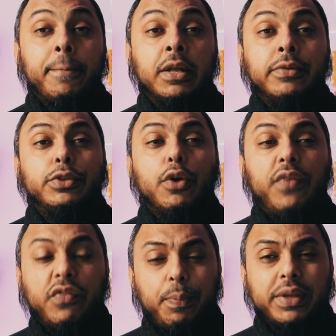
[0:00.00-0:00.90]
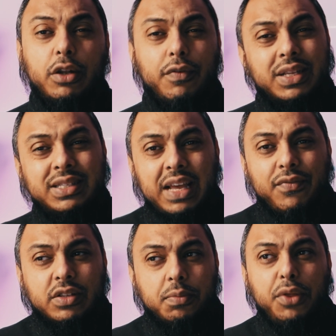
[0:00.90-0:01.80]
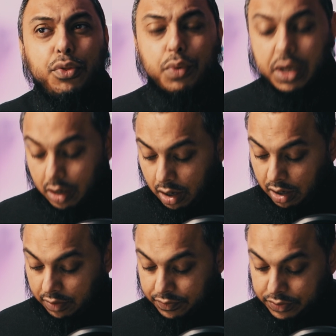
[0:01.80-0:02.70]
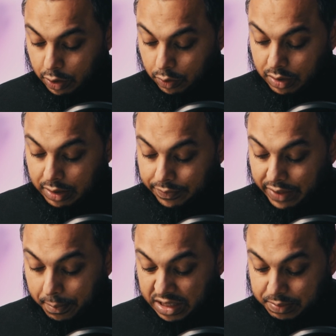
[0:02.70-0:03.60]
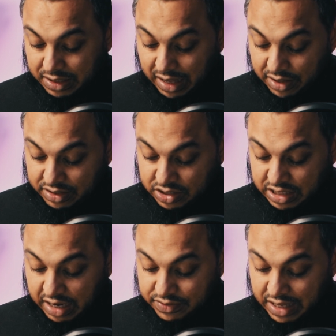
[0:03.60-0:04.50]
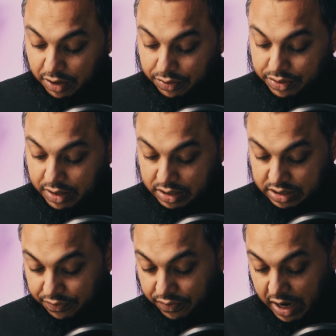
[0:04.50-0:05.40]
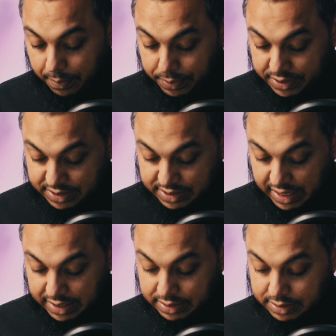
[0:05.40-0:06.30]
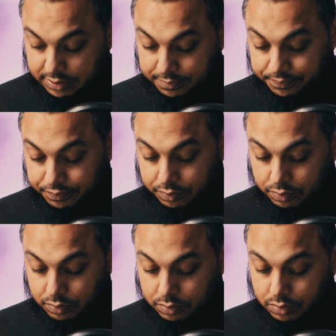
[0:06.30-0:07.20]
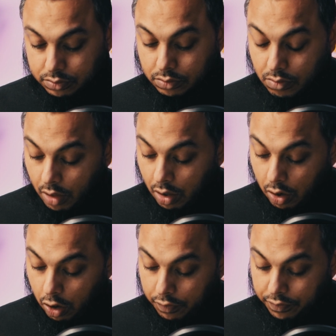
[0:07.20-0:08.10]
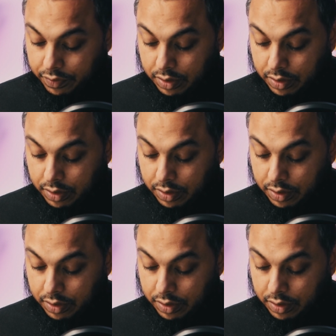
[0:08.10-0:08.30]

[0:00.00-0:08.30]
So 50% of the 7 is going to be 3.5. So that must mean that she gives out 35% of,